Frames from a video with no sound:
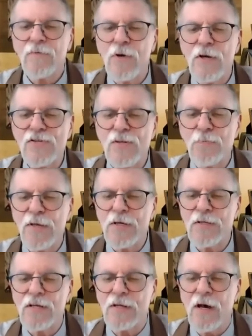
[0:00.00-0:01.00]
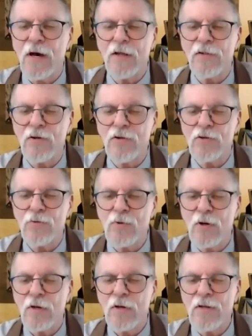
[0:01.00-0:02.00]
for his opinion on the
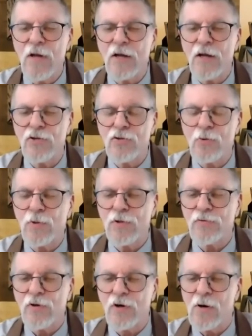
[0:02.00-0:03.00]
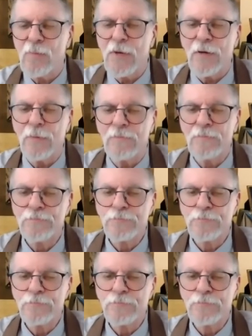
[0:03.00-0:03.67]
new non-dual Dharma.